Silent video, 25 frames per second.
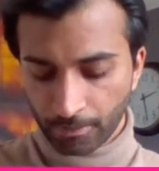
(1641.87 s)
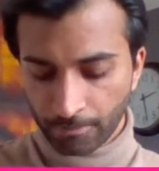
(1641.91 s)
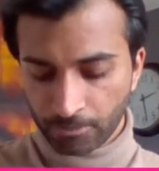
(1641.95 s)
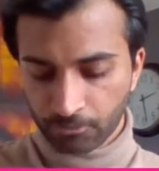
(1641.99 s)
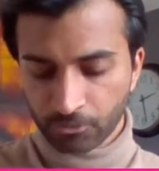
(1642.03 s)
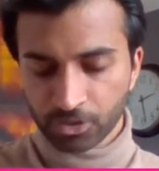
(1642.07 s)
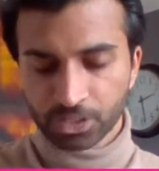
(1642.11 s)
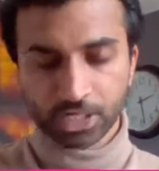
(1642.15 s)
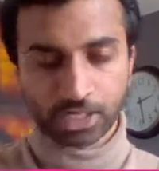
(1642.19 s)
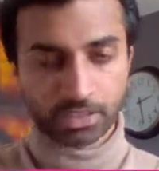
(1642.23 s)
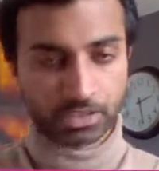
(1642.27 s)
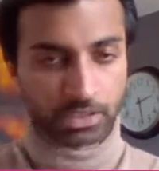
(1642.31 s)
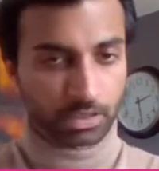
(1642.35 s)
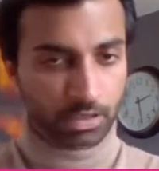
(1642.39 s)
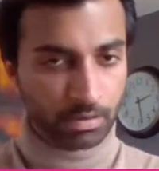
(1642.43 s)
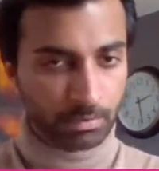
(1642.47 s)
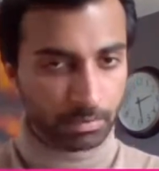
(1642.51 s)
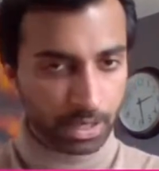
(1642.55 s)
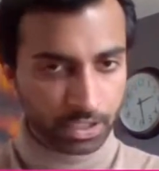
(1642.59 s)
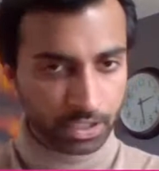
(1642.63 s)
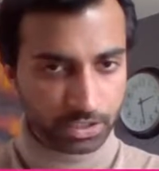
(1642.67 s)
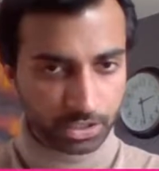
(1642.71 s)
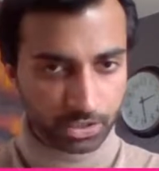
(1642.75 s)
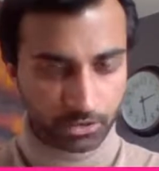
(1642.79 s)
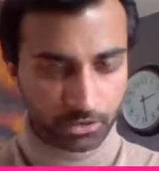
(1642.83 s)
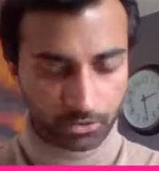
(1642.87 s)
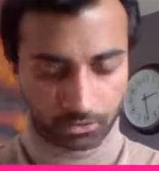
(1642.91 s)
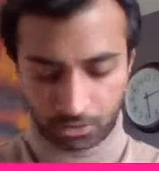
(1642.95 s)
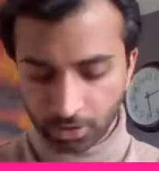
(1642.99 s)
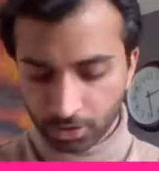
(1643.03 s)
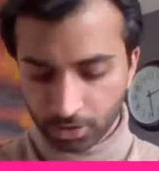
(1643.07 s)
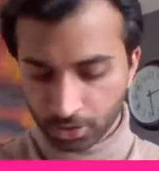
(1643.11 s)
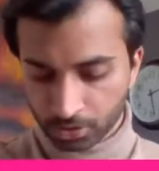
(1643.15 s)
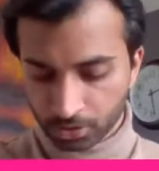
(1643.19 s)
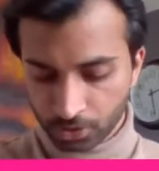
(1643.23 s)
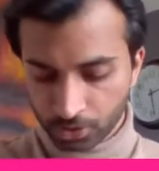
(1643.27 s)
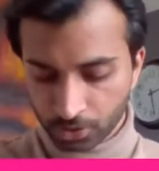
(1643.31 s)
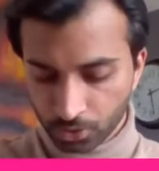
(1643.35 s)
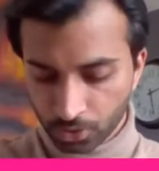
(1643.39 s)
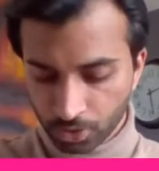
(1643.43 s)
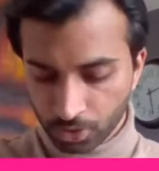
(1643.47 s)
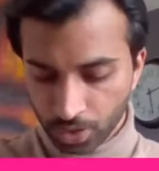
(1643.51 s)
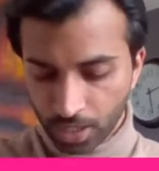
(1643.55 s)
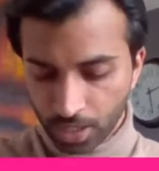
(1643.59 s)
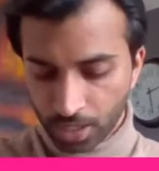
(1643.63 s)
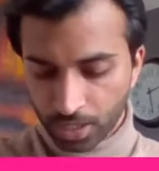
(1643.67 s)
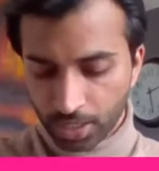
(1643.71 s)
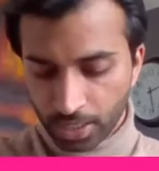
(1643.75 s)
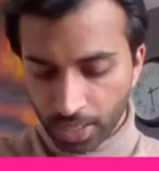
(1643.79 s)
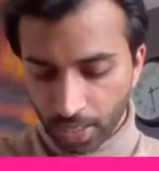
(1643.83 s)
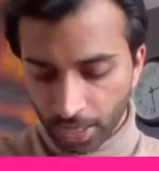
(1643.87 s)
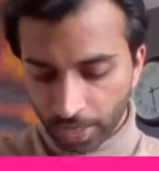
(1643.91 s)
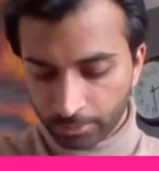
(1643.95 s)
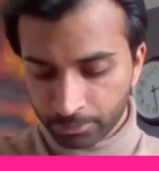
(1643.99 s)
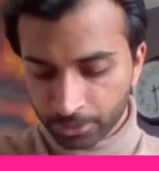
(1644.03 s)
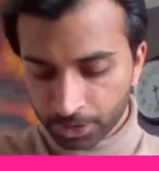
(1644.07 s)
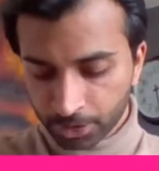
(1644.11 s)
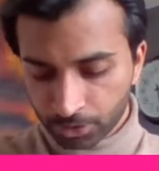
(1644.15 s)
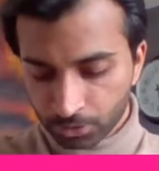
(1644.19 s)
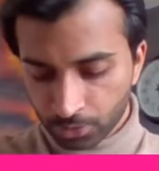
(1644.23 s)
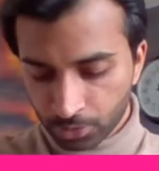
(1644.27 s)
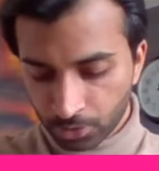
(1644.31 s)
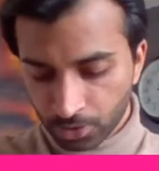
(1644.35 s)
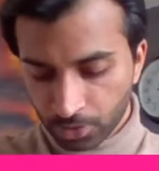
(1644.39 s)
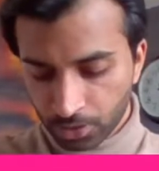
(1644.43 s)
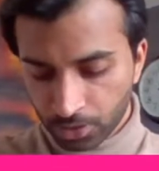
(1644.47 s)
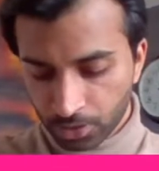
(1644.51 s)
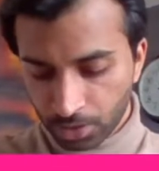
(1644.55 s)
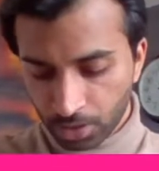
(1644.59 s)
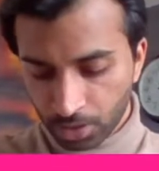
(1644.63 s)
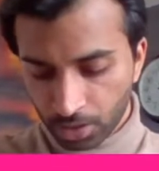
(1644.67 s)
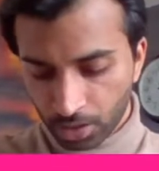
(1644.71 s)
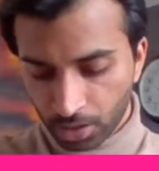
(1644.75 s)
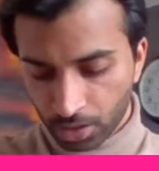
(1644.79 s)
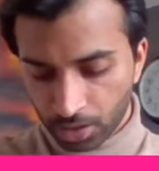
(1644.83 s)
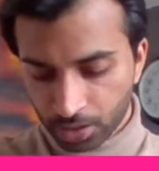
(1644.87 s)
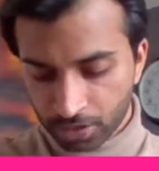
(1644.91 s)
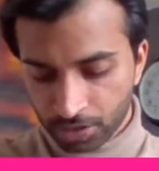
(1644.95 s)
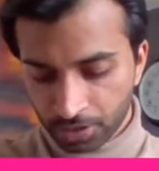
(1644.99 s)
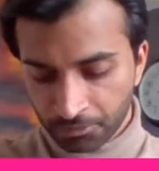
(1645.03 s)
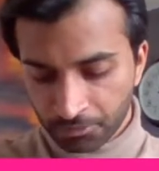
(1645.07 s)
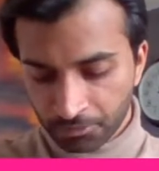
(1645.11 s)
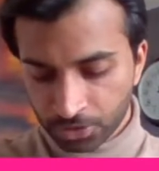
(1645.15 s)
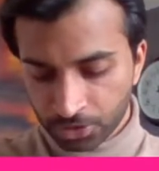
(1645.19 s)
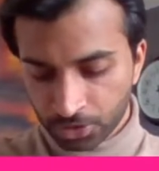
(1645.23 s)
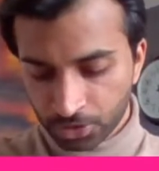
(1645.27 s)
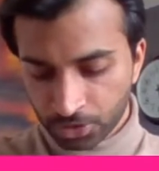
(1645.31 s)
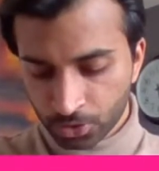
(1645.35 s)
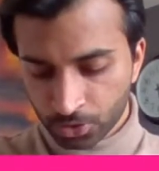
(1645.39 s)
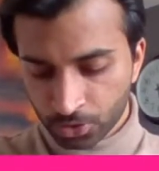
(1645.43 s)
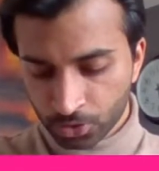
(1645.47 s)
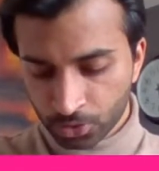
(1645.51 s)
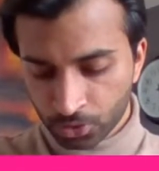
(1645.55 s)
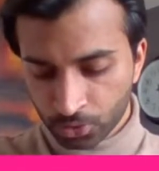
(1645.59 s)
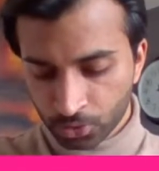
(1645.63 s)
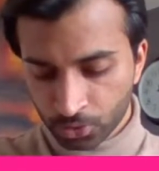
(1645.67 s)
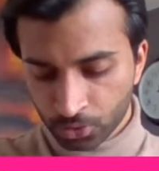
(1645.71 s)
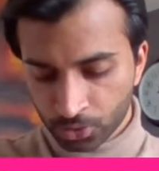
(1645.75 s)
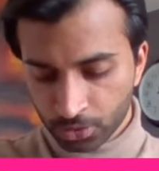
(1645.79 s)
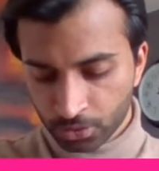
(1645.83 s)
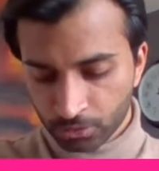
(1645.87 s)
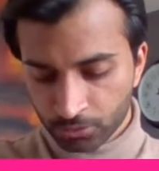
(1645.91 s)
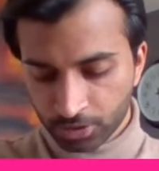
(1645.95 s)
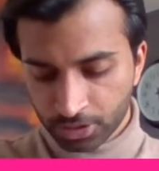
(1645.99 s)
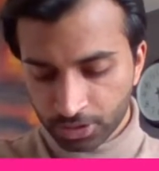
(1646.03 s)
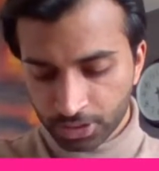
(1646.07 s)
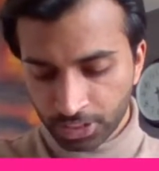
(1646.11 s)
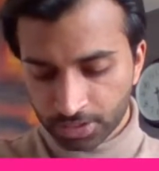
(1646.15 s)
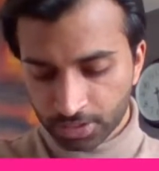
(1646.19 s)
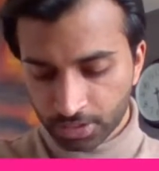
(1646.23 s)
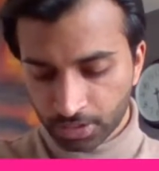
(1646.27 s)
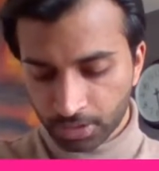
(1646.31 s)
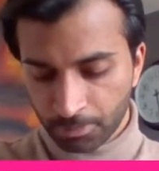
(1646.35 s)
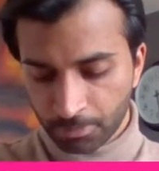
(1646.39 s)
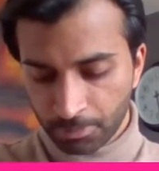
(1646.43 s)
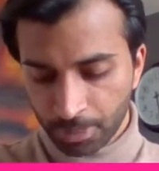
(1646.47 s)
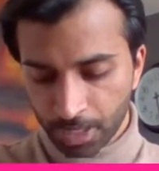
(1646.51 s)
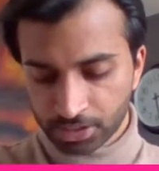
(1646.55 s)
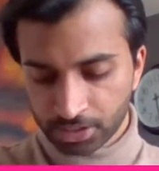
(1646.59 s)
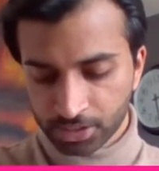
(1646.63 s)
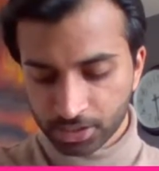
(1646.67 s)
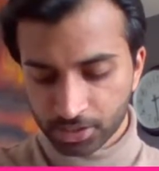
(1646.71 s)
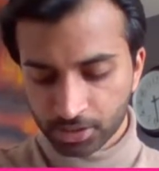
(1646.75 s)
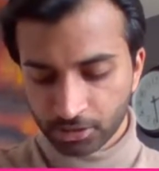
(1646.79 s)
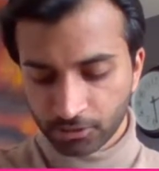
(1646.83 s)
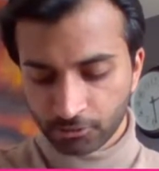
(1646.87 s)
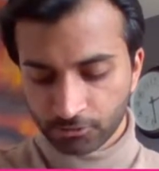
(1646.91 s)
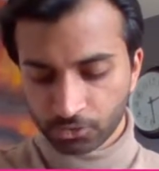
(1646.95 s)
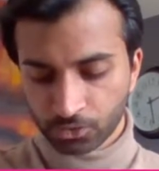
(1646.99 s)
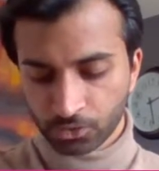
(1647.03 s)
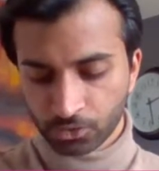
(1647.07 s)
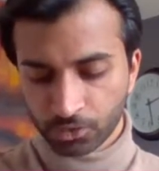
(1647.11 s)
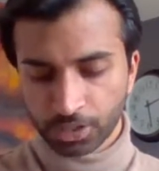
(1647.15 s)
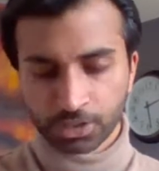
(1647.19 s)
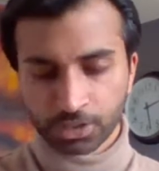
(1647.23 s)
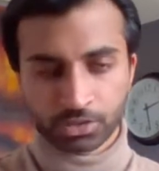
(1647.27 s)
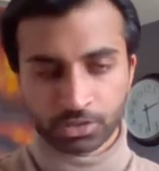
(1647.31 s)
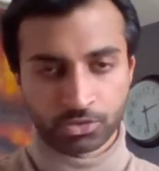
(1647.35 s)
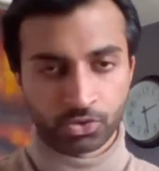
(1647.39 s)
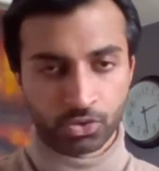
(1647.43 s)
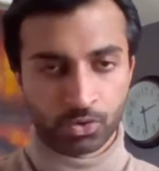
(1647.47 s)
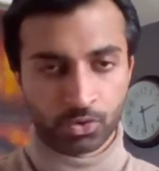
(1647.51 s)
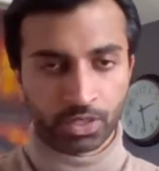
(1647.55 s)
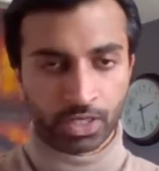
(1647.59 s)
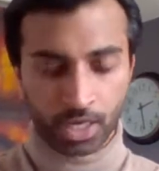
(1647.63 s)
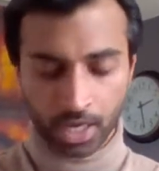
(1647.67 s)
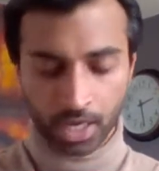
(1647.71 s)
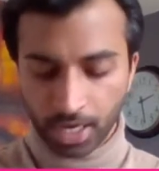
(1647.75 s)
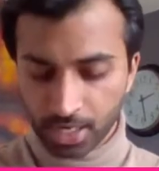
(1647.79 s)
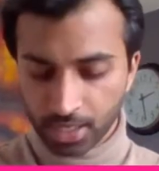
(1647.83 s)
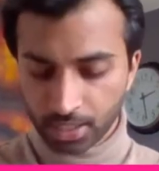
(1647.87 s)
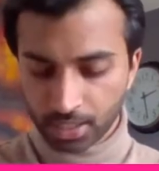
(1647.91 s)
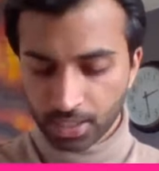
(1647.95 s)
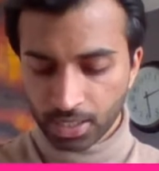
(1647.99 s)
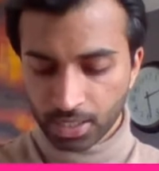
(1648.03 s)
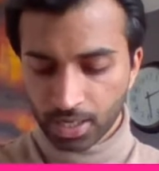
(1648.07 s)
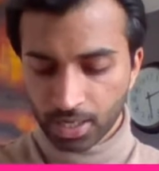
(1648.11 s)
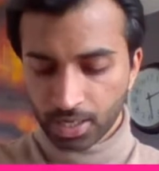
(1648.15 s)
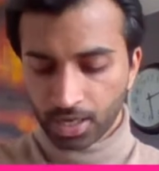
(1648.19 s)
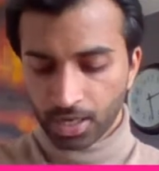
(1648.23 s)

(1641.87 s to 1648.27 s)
which has a capacity of 32, and Hamishwood 702, which has a capacity of 28,